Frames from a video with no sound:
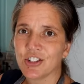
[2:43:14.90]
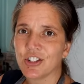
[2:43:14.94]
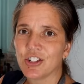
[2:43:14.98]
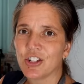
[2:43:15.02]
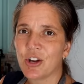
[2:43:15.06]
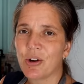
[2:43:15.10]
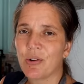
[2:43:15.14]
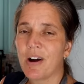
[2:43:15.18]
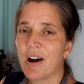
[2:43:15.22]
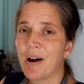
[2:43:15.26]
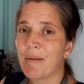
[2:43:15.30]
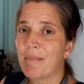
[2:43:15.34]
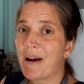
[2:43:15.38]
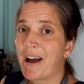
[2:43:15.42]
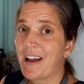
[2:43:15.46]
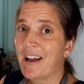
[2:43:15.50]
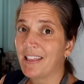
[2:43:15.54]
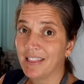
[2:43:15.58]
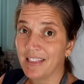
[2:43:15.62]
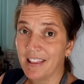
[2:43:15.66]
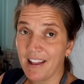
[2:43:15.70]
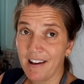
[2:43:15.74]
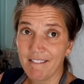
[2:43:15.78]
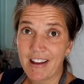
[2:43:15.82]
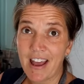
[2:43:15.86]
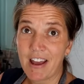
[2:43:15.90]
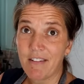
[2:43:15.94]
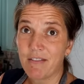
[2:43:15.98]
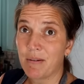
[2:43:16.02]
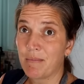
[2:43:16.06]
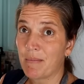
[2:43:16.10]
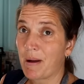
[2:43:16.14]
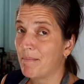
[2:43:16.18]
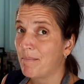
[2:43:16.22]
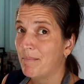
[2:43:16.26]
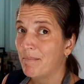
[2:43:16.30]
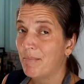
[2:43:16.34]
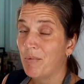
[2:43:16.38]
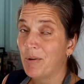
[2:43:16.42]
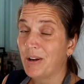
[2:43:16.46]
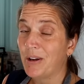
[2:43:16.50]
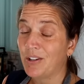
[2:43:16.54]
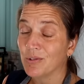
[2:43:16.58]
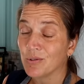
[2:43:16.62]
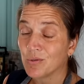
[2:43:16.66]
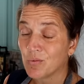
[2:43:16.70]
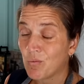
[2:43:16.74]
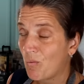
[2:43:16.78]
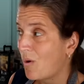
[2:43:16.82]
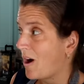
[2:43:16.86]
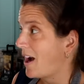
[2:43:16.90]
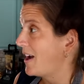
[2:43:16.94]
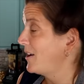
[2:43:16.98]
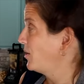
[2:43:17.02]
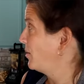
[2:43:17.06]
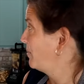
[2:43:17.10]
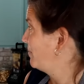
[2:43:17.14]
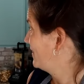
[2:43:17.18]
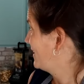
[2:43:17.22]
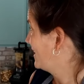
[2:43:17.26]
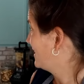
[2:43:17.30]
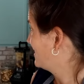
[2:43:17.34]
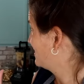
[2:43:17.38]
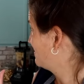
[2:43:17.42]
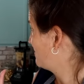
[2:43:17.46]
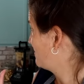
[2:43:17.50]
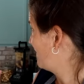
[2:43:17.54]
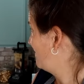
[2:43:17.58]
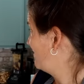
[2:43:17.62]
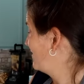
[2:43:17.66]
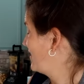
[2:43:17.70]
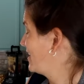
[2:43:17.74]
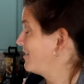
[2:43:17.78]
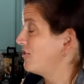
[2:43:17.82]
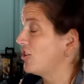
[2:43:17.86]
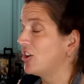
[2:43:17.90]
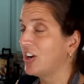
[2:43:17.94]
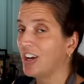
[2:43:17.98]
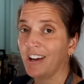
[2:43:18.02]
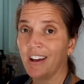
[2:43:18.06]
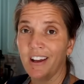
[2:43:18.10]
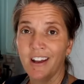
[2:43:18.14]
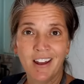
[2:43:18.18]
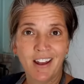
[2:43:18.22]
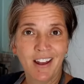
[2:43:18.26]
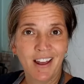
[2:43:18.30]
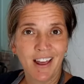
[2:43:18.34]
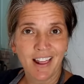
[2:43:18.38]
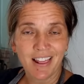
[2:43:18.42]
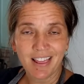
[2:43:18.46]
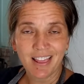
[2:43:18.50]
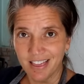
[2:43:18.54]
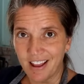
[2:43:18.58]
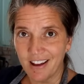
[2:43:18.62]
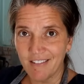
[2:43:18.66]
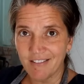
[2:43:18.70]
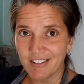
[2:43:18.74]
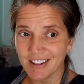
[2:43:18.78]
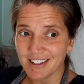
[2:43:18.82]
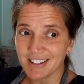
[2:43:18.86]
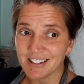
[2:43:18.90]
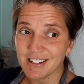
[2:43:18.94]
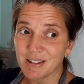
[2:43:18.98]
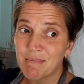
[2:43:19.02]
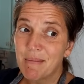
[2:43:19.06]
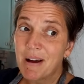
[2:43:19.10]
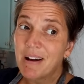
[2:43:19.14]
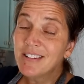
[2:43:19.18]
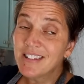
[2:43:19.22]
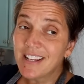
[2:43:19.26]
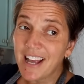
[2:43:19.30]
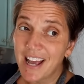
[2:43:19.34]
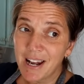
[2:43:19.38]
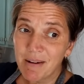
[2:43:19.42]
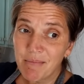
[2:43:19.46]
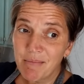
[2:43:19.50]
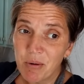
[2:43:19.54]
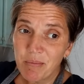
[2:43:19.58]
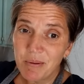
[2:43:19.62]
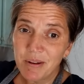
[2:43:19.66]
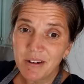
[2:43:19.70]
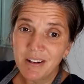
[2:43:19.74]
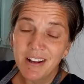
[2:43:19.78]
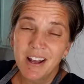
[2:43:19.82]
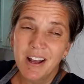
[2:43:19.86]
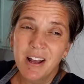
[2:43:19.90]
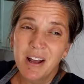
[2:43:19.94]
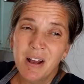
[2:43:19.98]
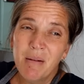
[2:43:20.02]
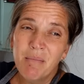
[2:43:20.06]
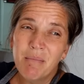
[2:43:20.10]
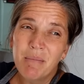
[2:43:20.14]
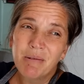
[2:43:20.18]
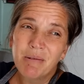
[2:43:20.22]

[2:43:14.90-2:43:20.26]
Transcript: And so um, I love having my windows wide open. That is my favorite. Love it because the mountains I had them open,